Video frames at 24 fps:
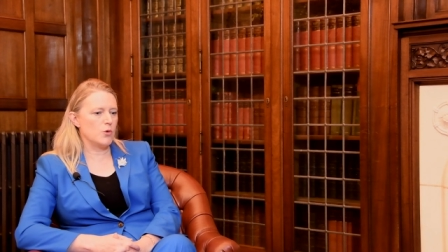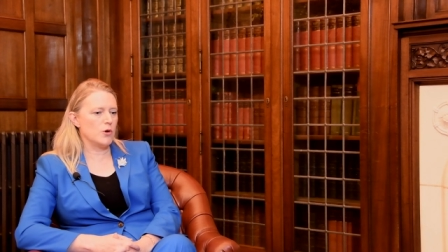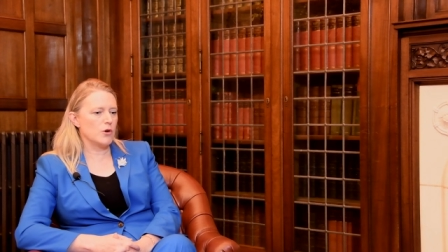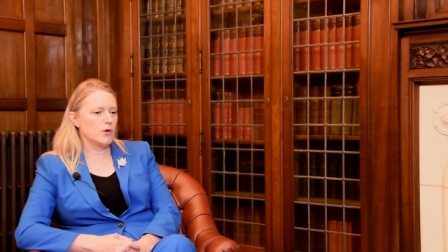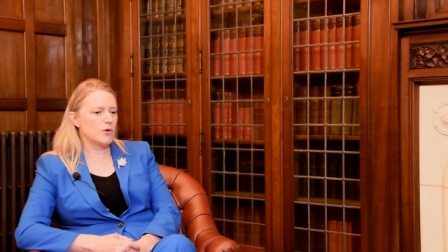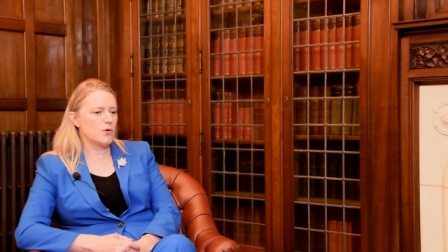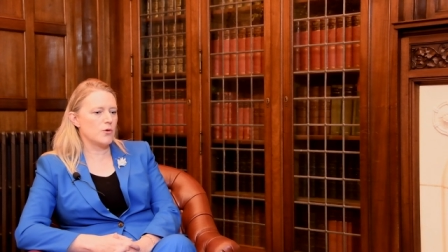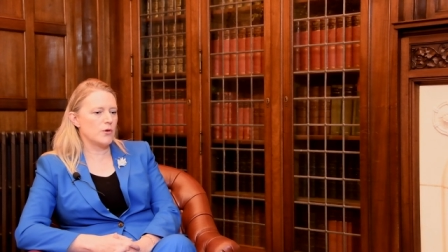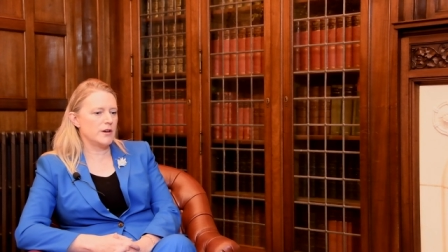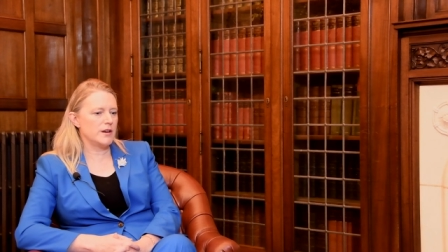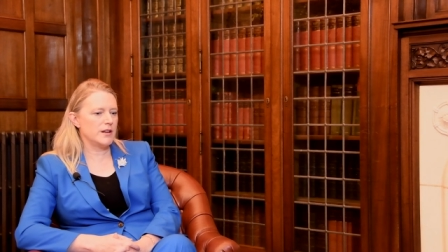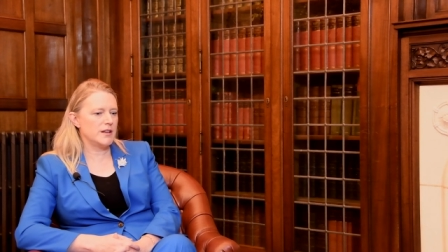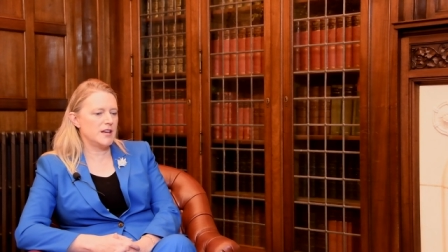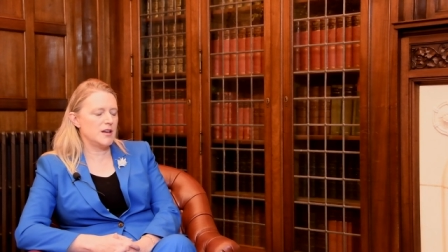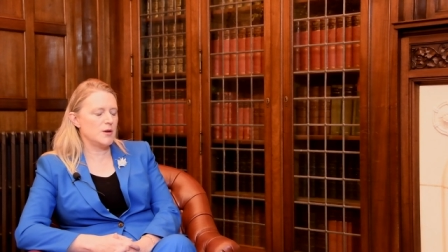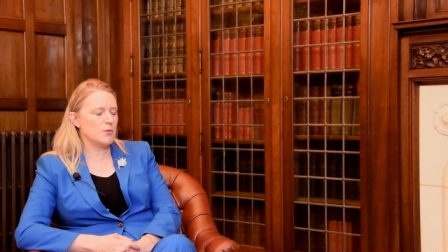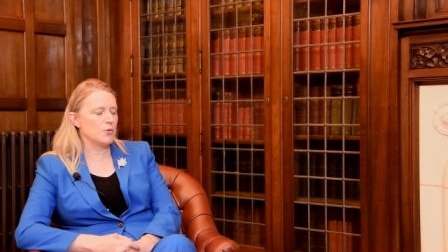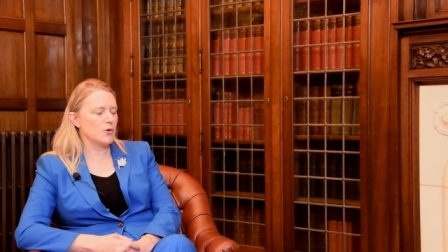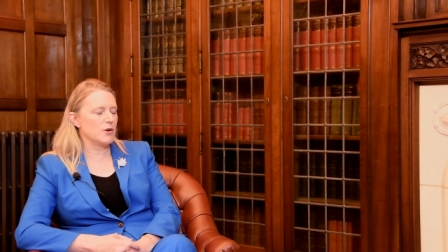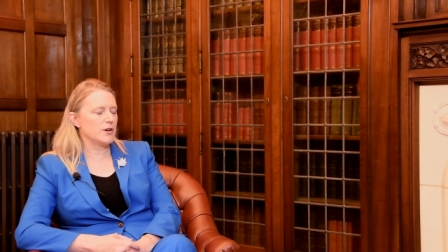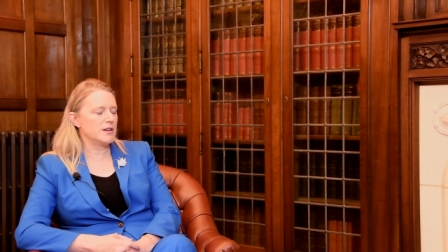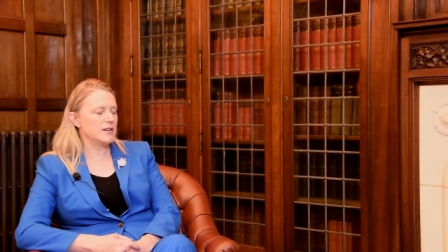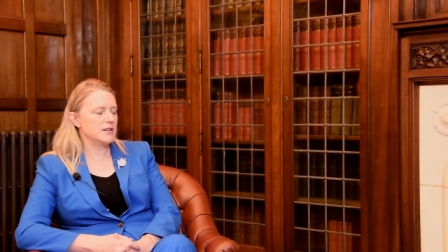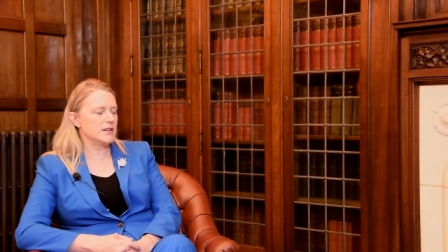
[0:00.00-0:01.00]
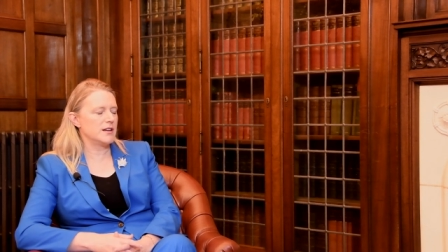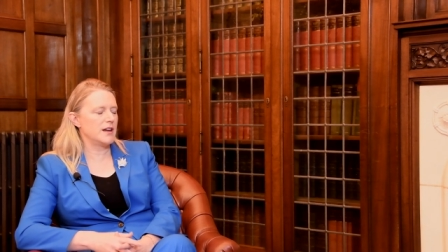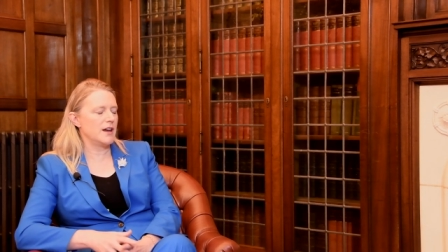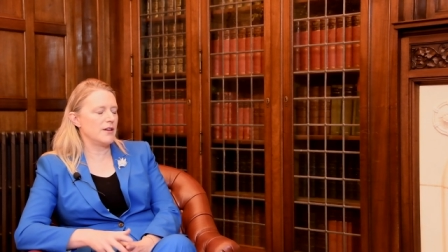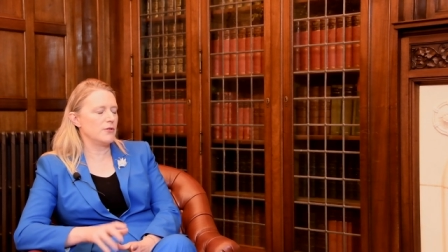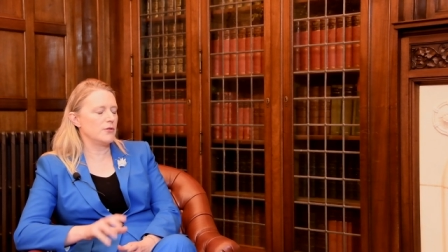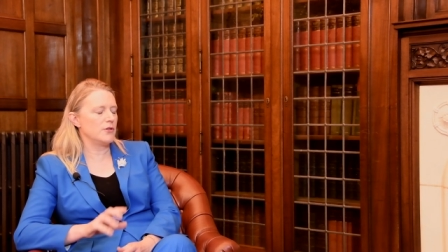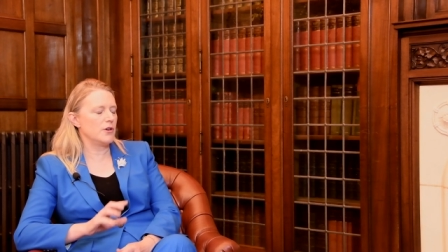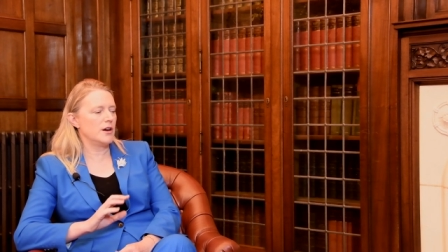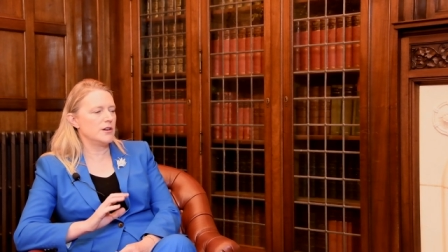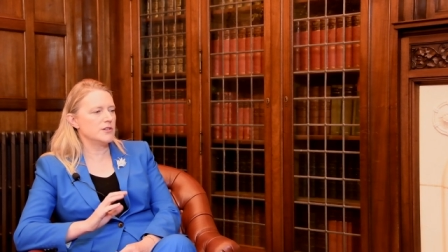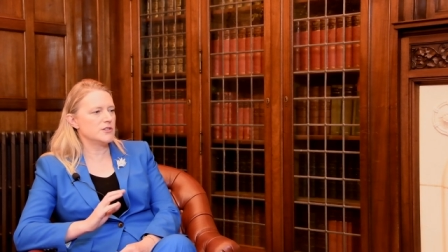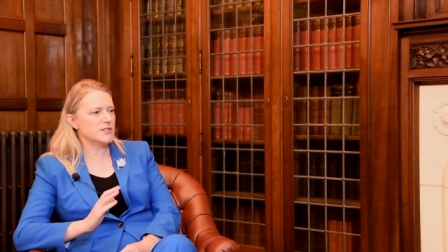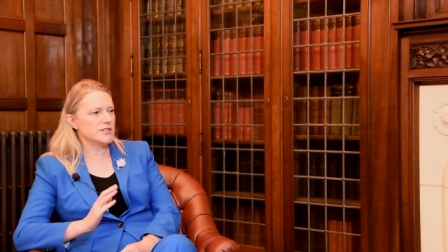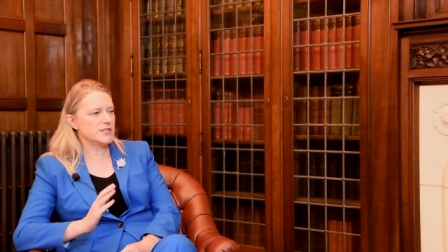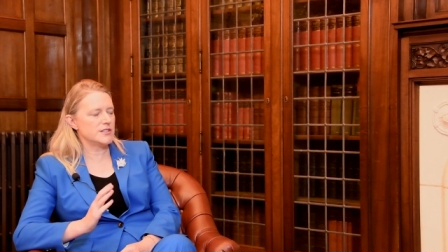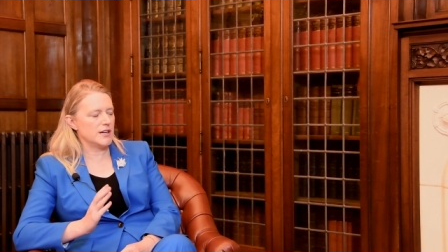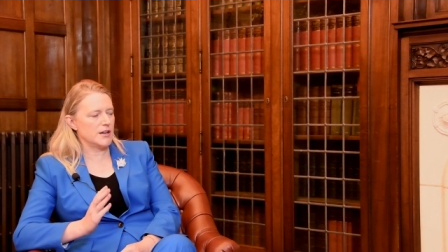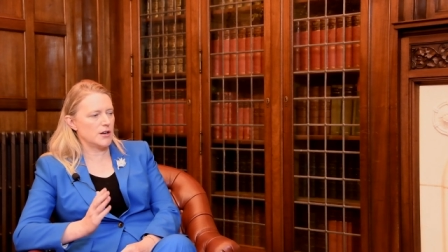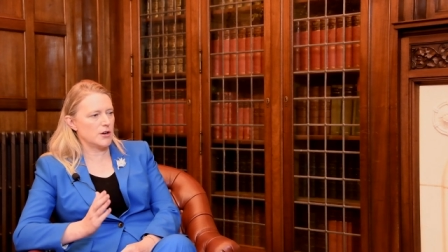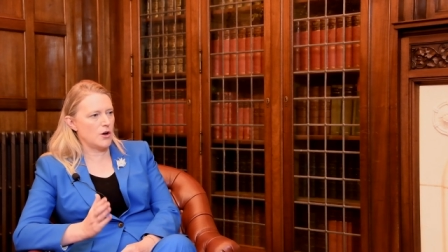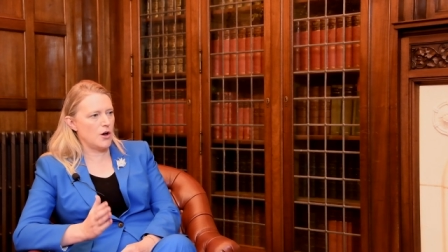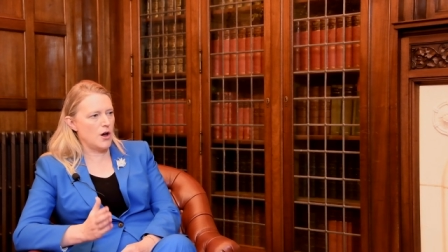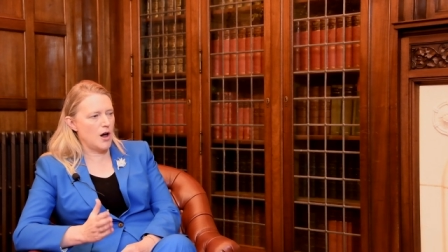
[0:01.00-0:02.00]
we're going to keep working together, not just
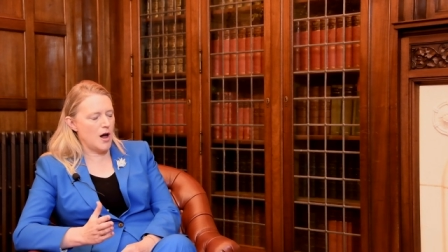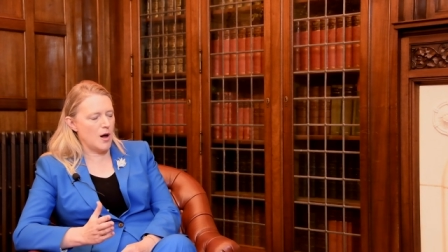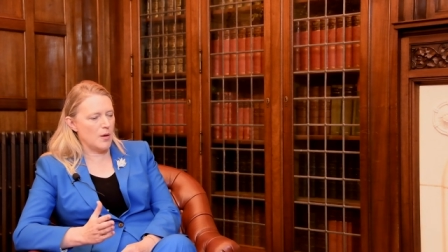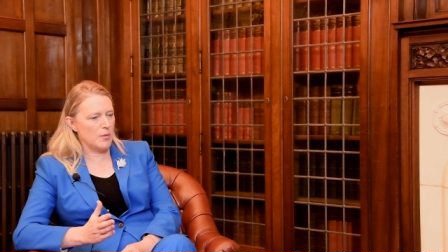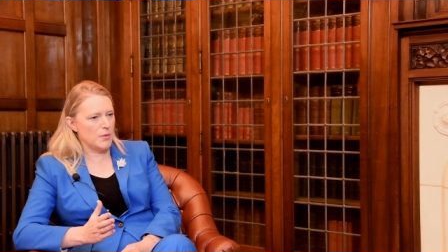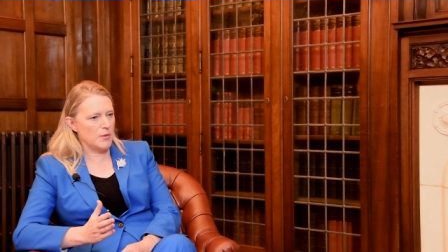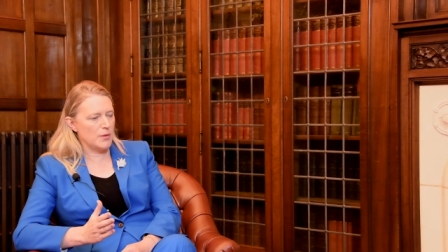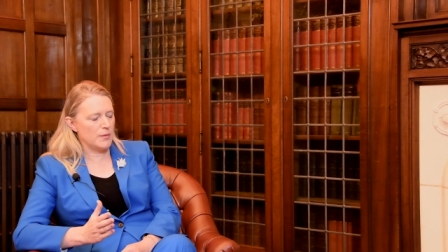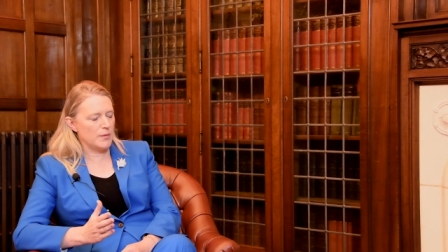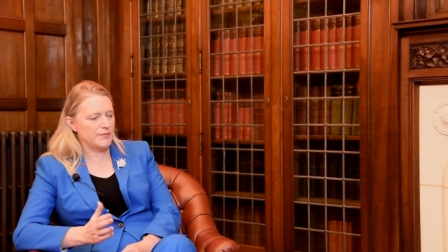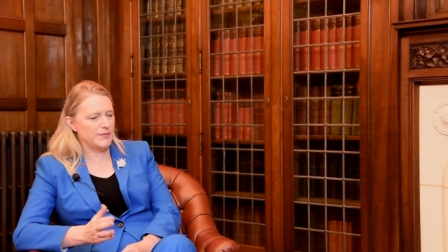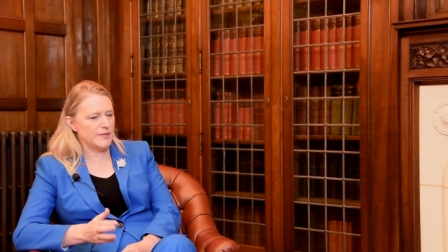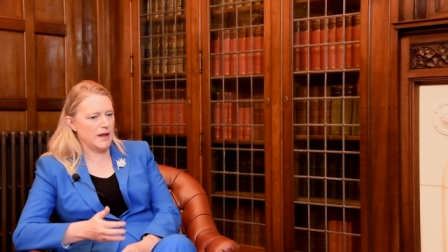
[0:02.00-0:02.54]
at COP.